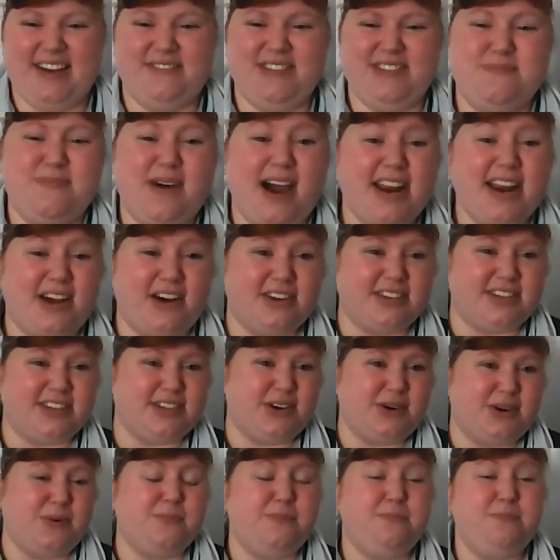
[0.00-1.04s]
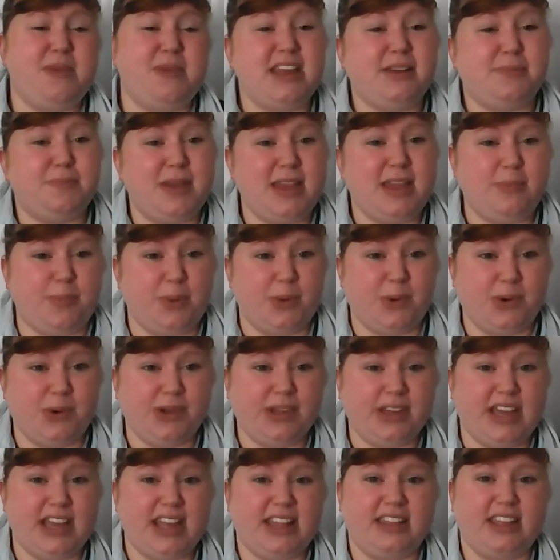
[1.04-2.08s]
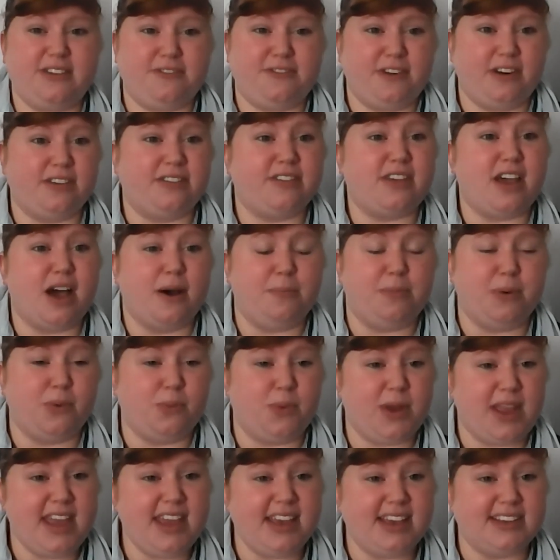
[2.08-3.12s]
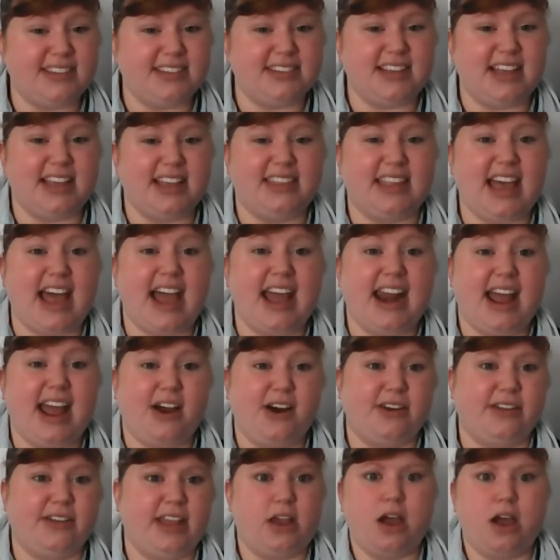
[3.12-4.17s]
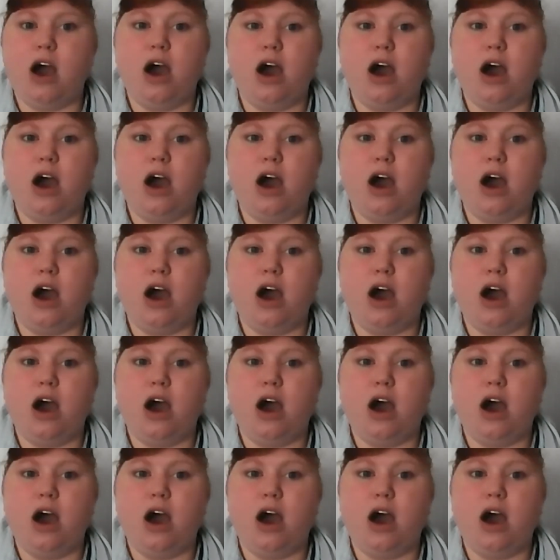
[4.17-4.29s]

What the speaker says: You might also meet people in the first couple weeks that are like,